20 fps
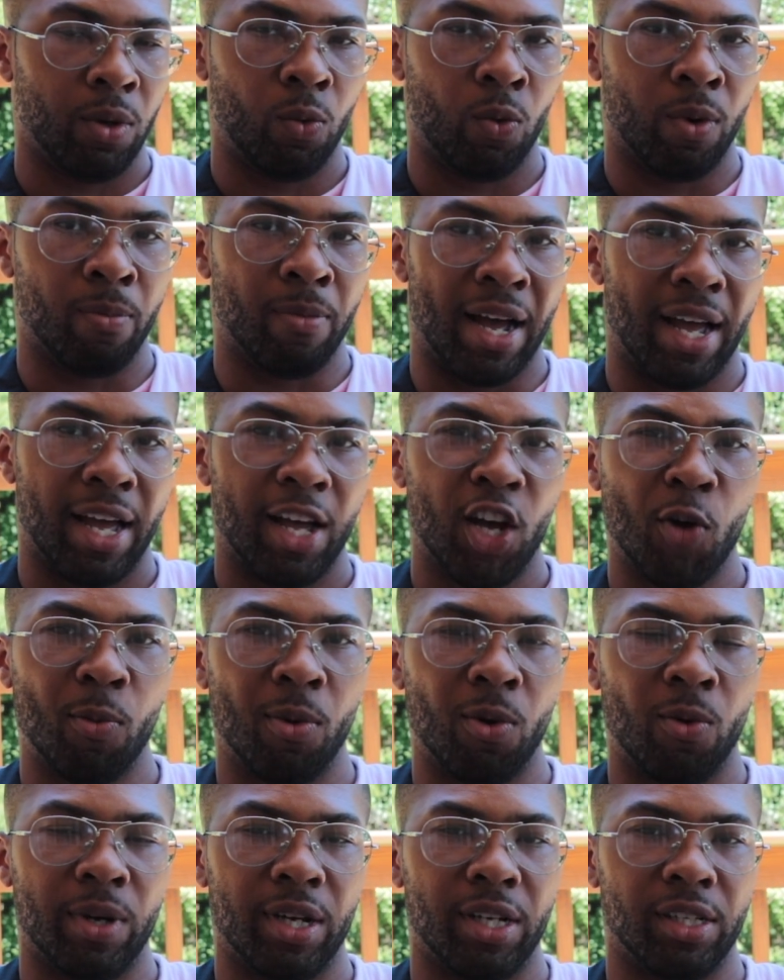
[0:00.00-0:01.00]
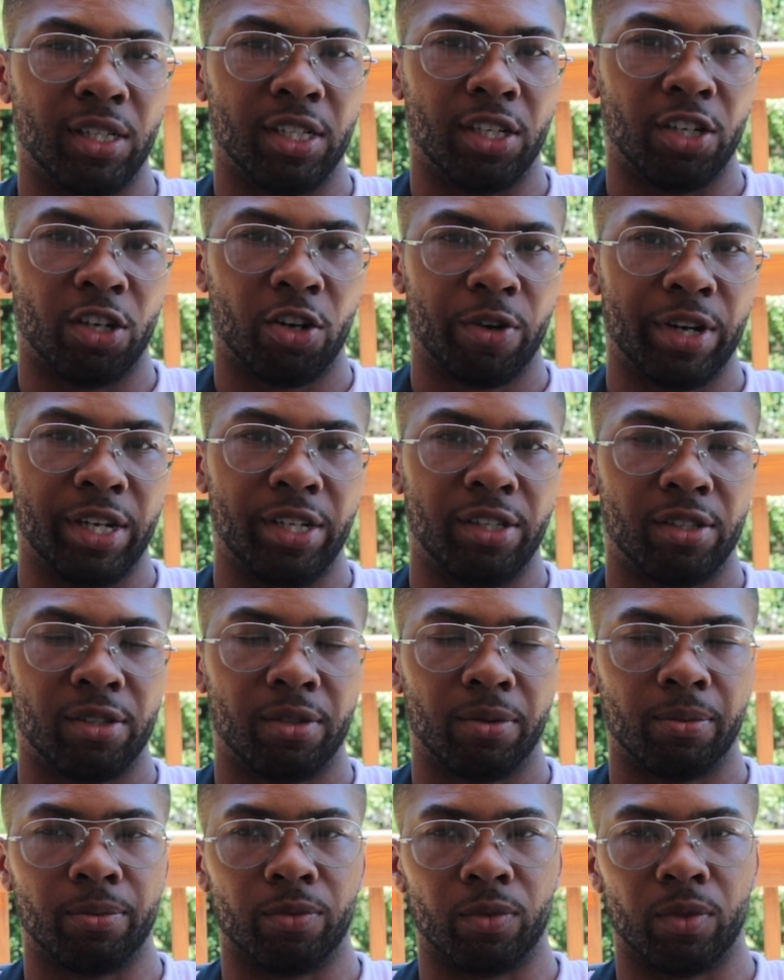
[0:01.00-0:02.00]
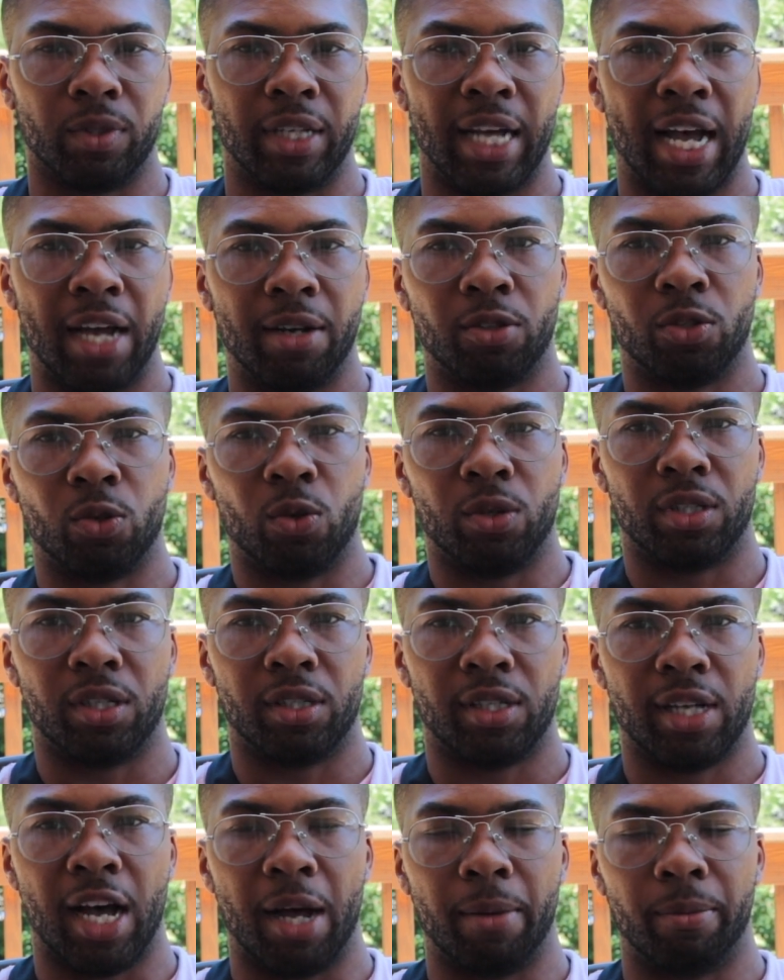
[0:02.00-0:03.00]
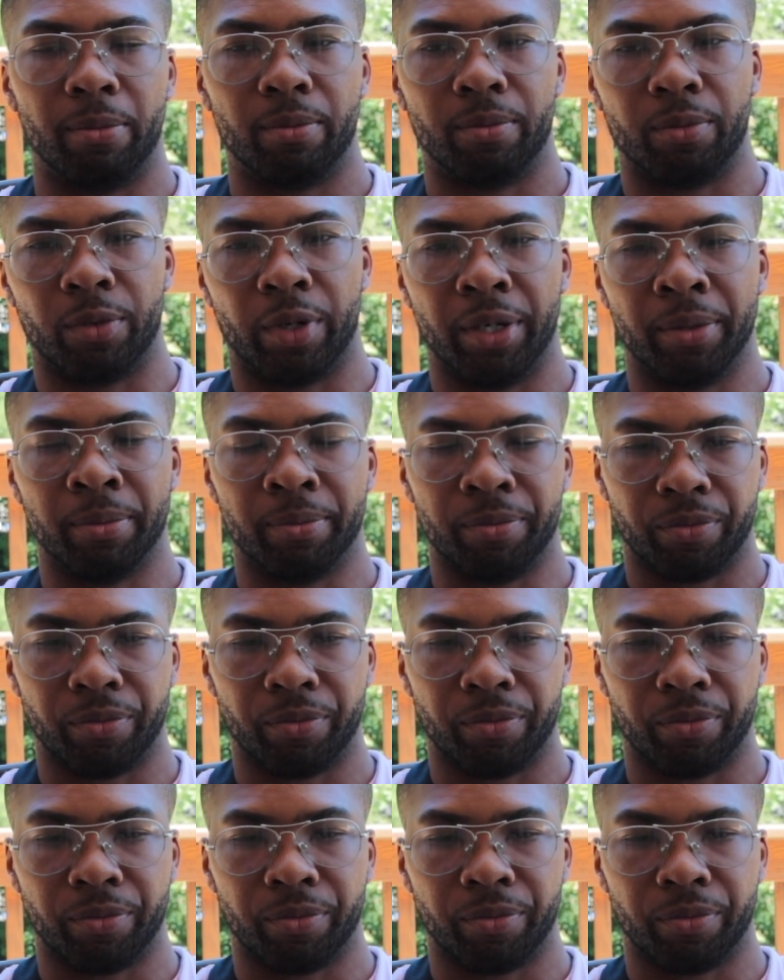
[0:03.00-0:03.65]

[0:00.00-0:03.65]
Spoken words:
where my elbow is in the crease, not towards the top, right?